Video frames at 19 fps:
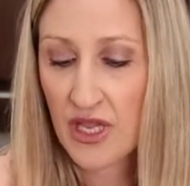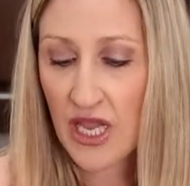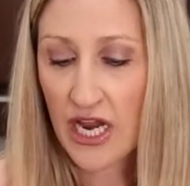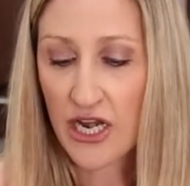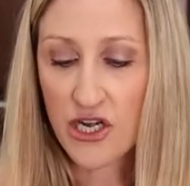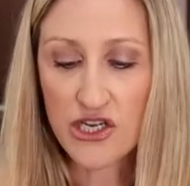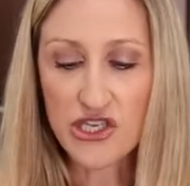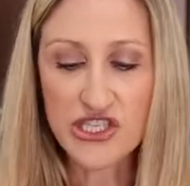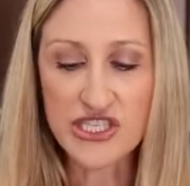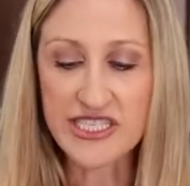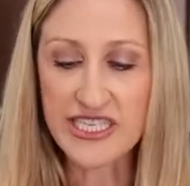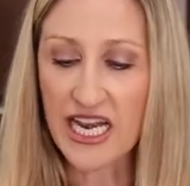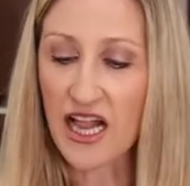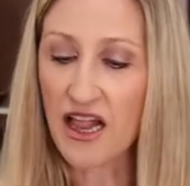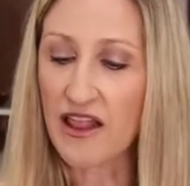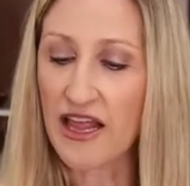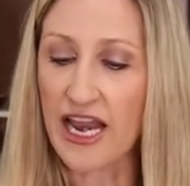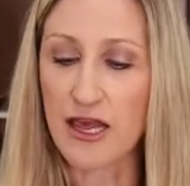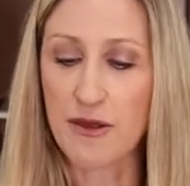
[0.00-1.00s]
And you're just
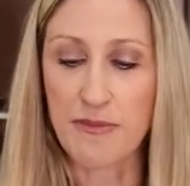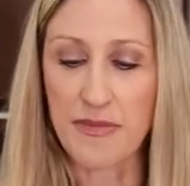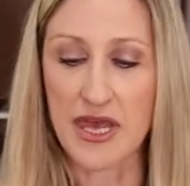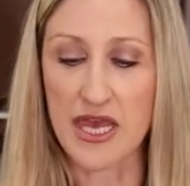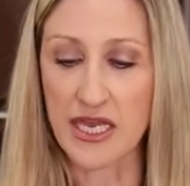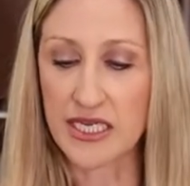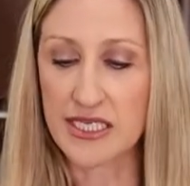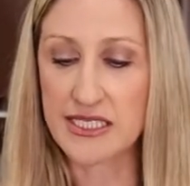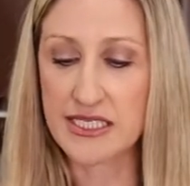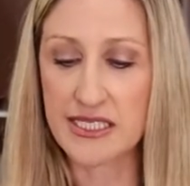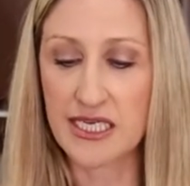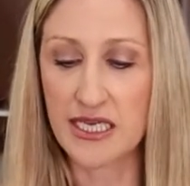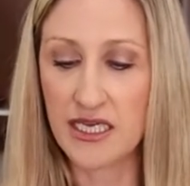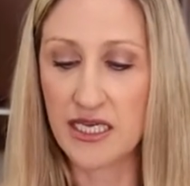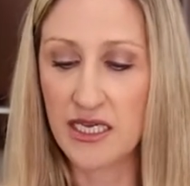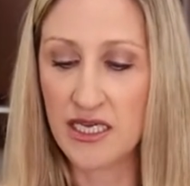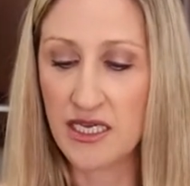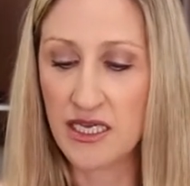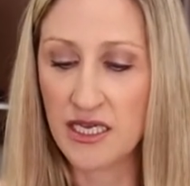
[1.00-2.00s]
gonna let it mix.
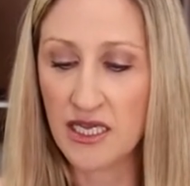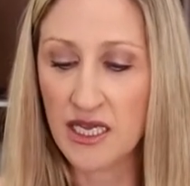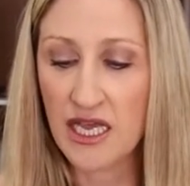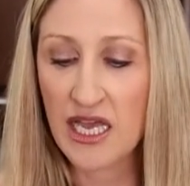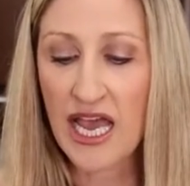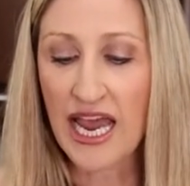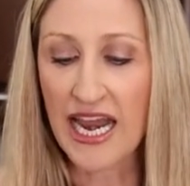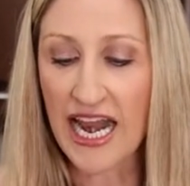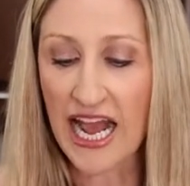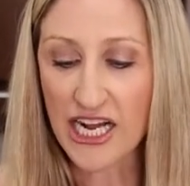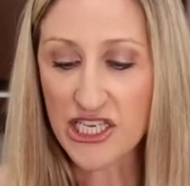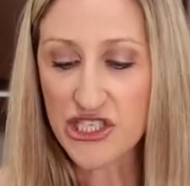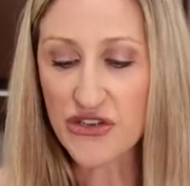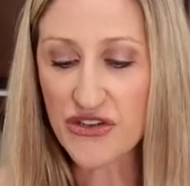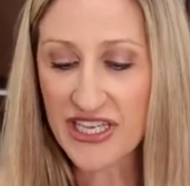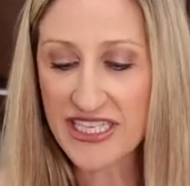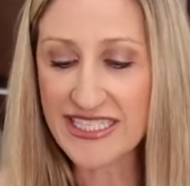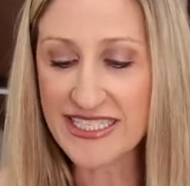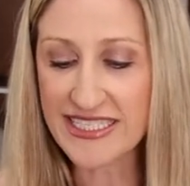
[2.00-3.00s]
And as you
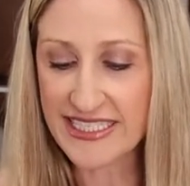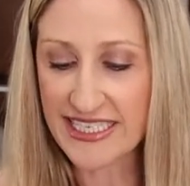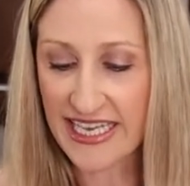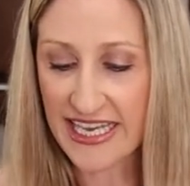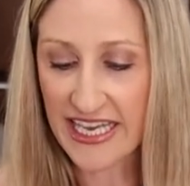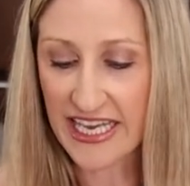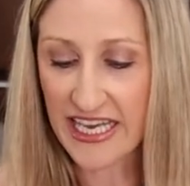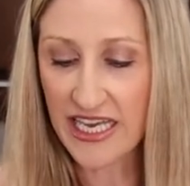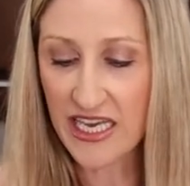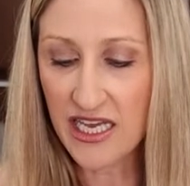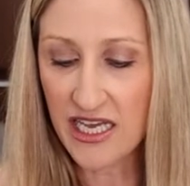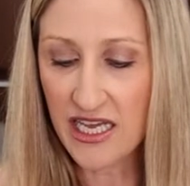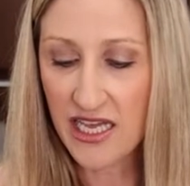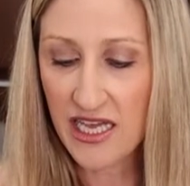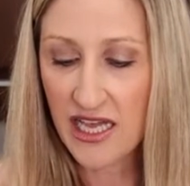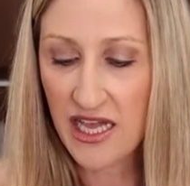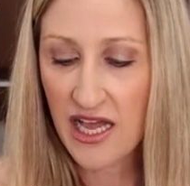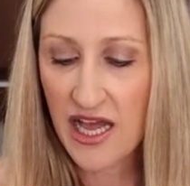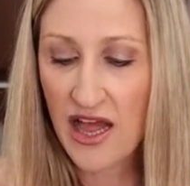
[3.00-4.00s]
can see,
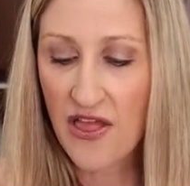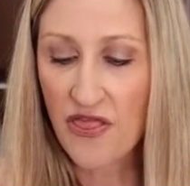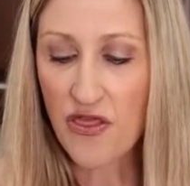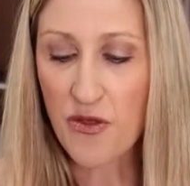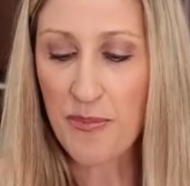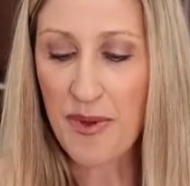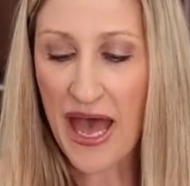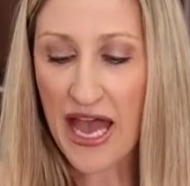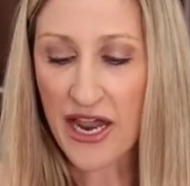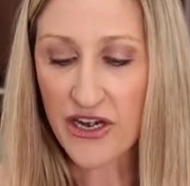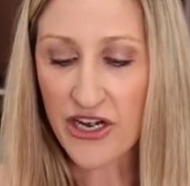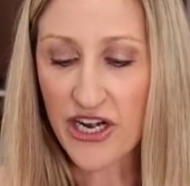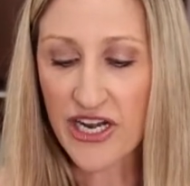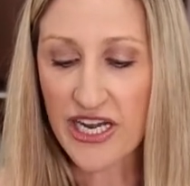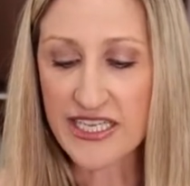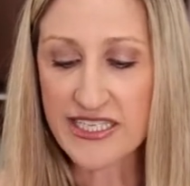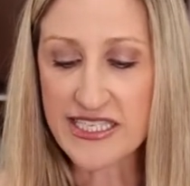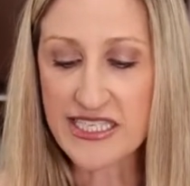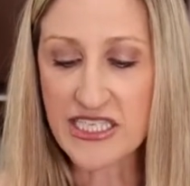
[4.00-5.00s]
the batter
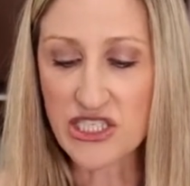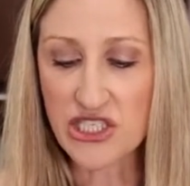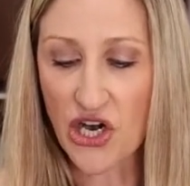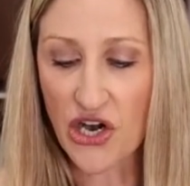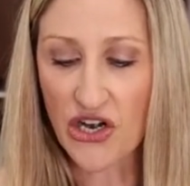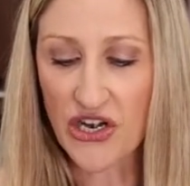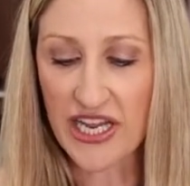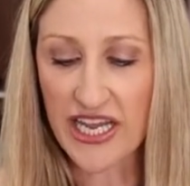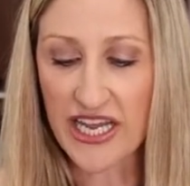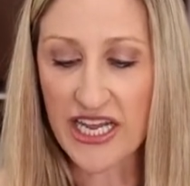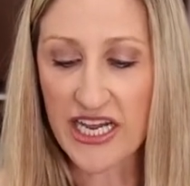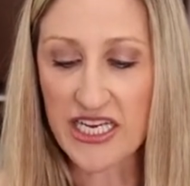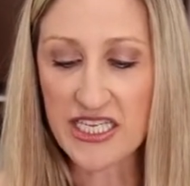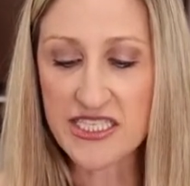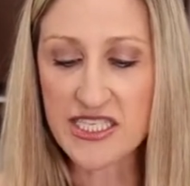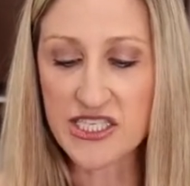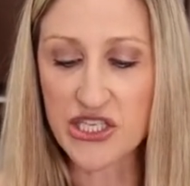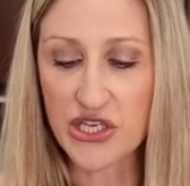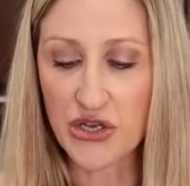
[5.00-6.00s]
is starting
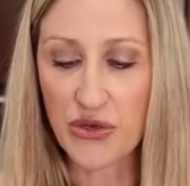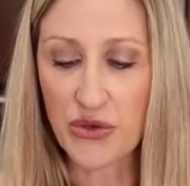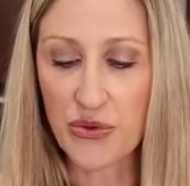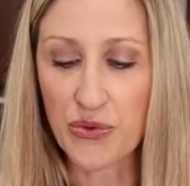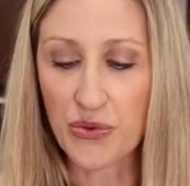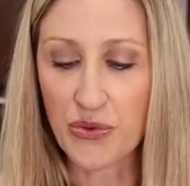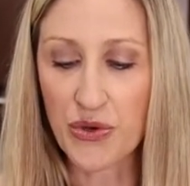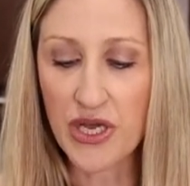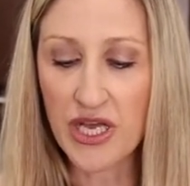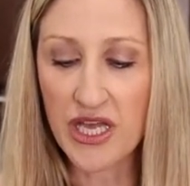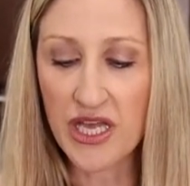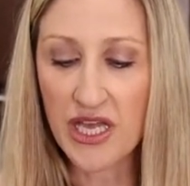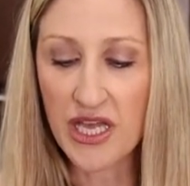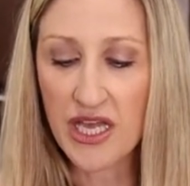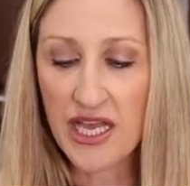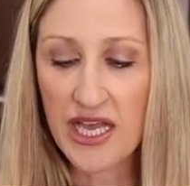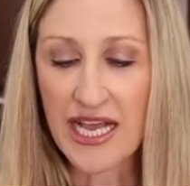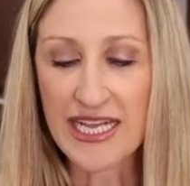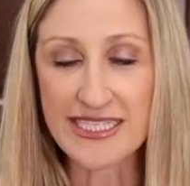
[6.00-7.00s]
to,
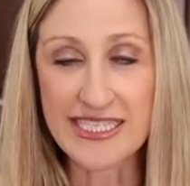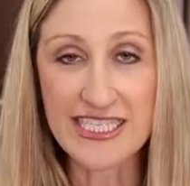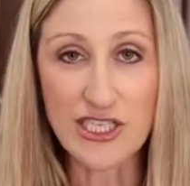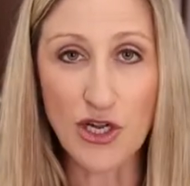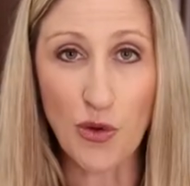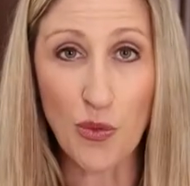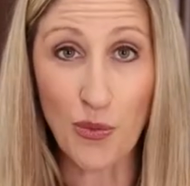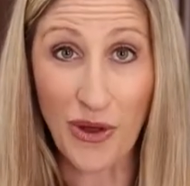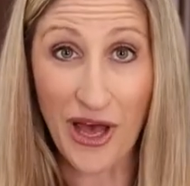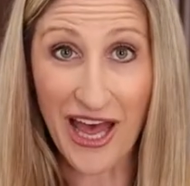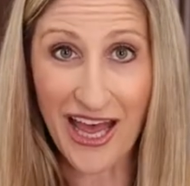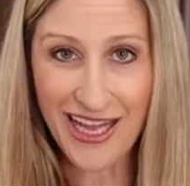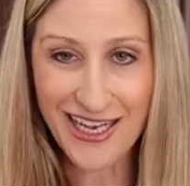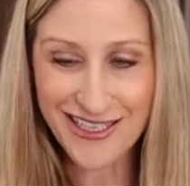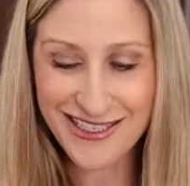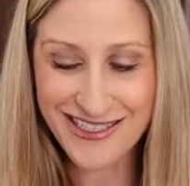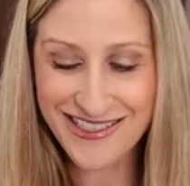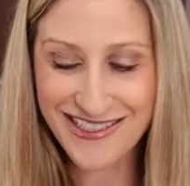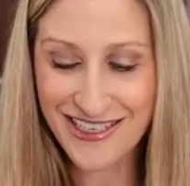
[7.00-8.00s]
it's still
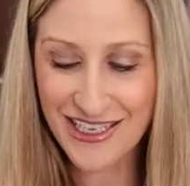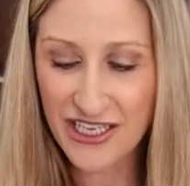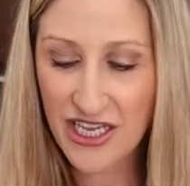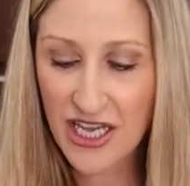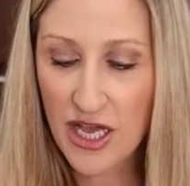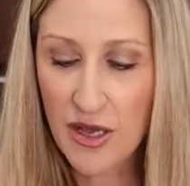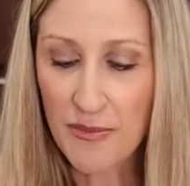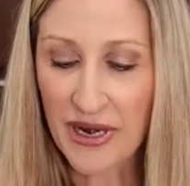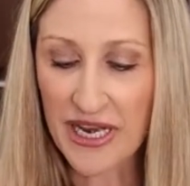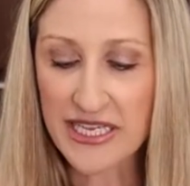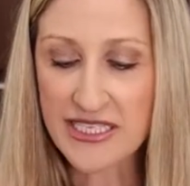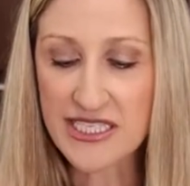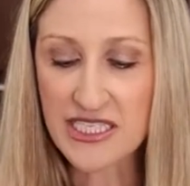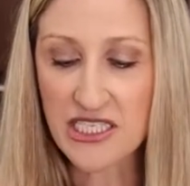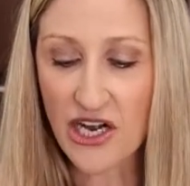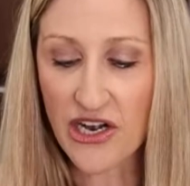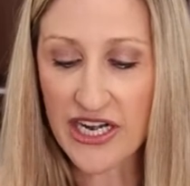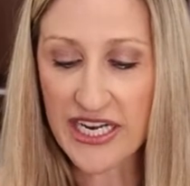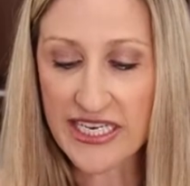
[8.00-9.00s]
wet, but it's
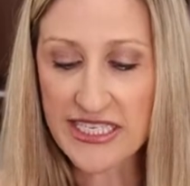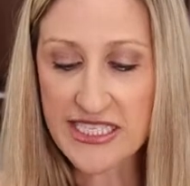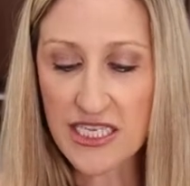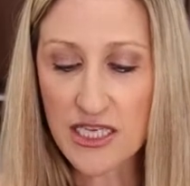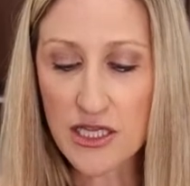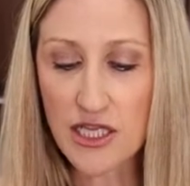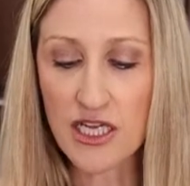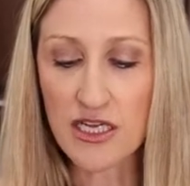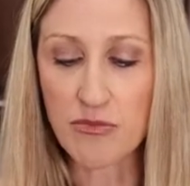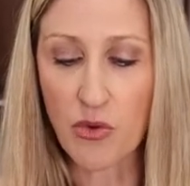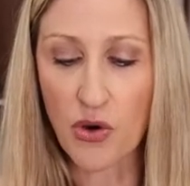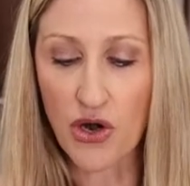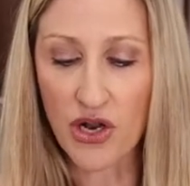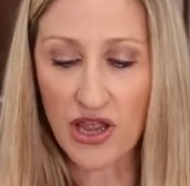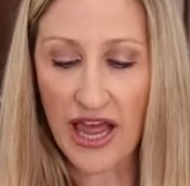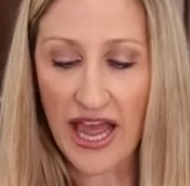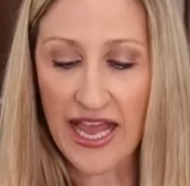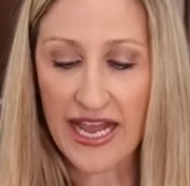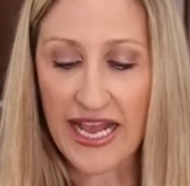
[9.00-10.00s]
starting to look more
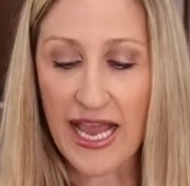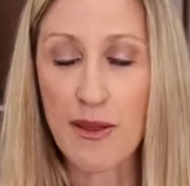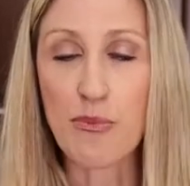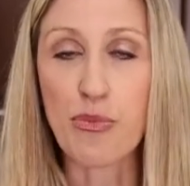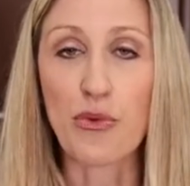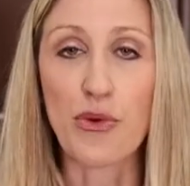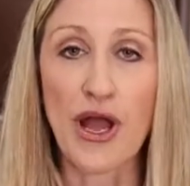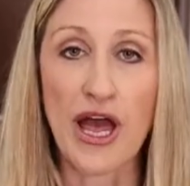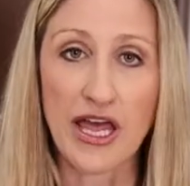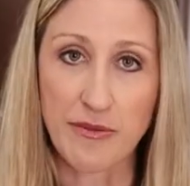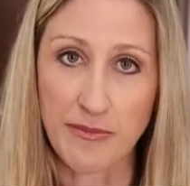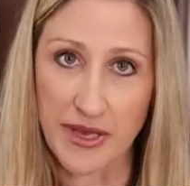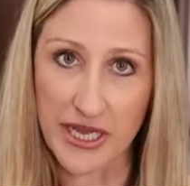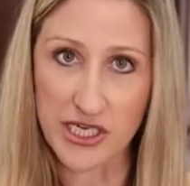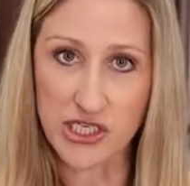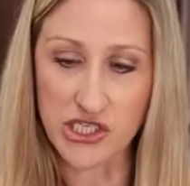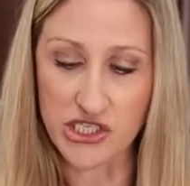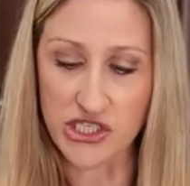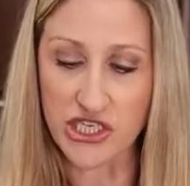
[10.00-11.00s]
like a bread
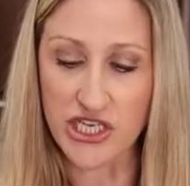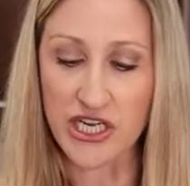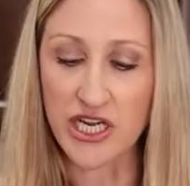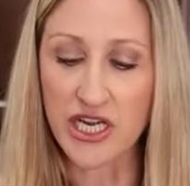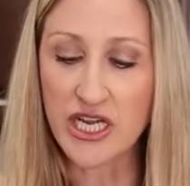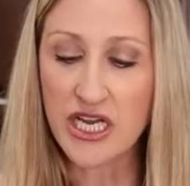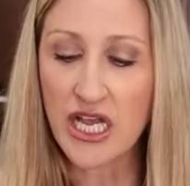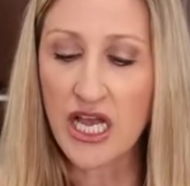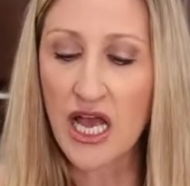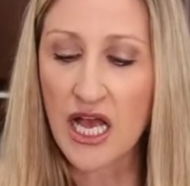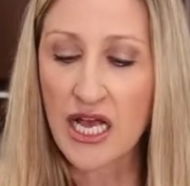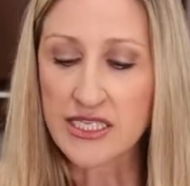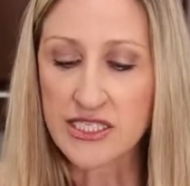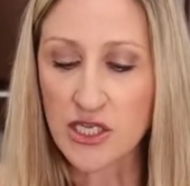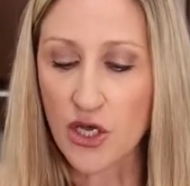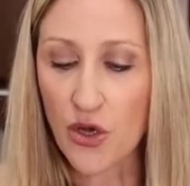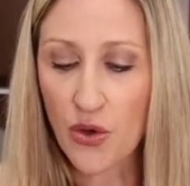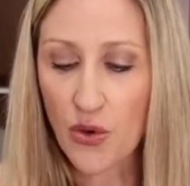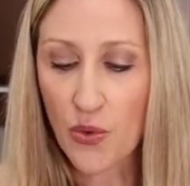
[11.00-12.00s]
mixture.
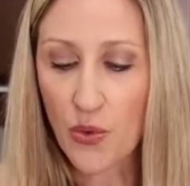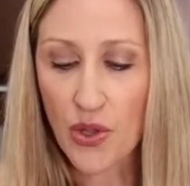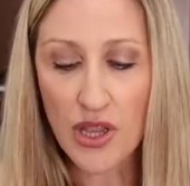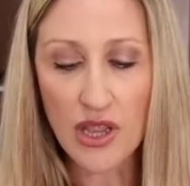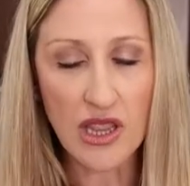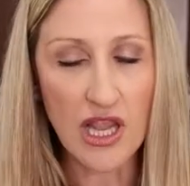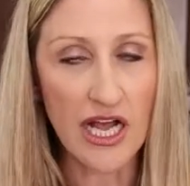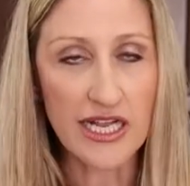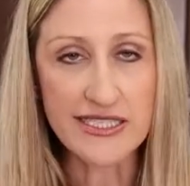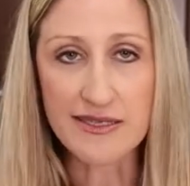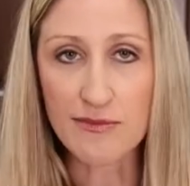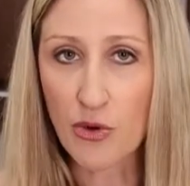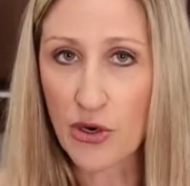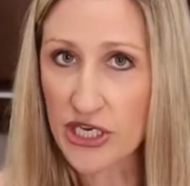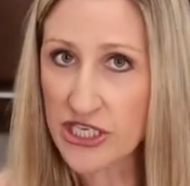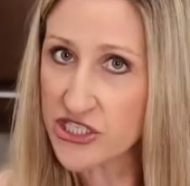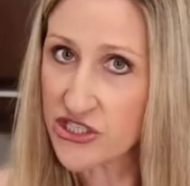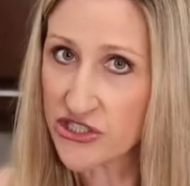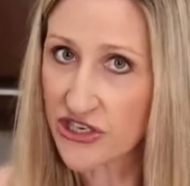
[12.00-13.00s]
So lots of
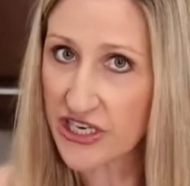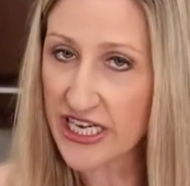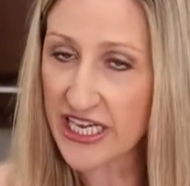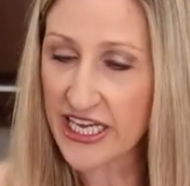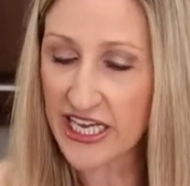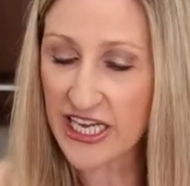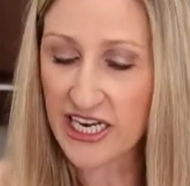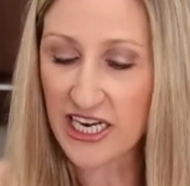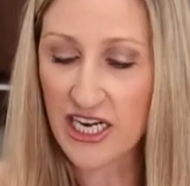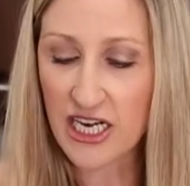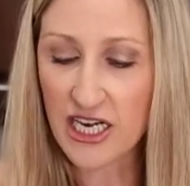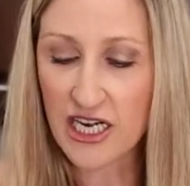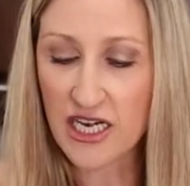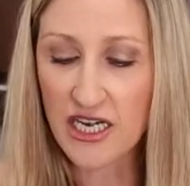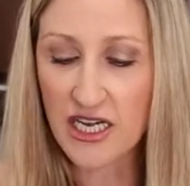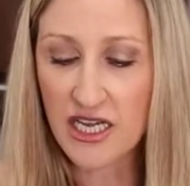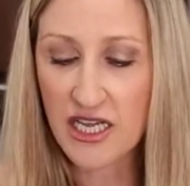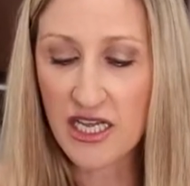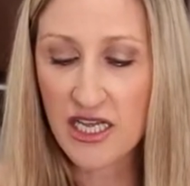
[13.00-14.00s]
moisture in here,